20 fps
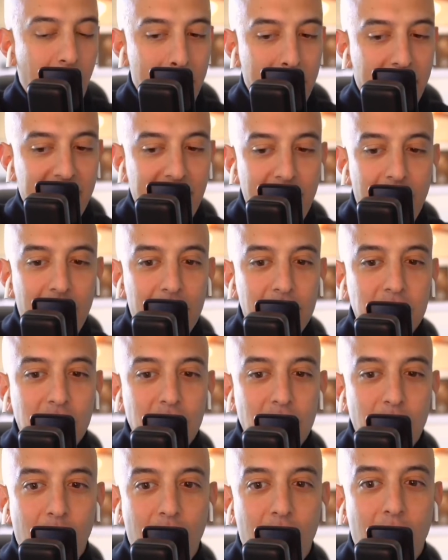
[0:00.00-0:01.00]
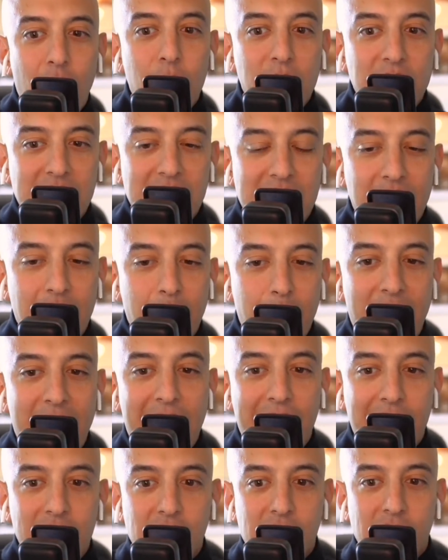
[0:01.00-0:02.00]
But I also always think
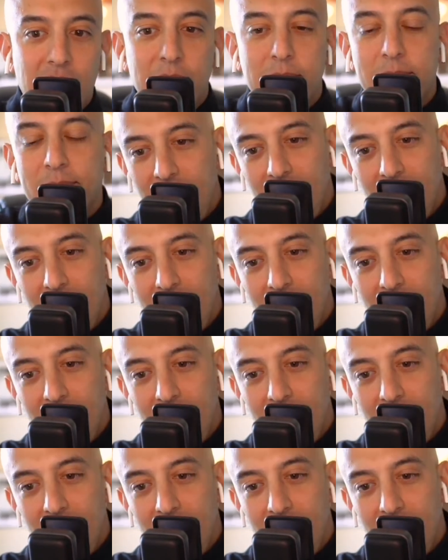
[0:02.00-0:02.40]
back to,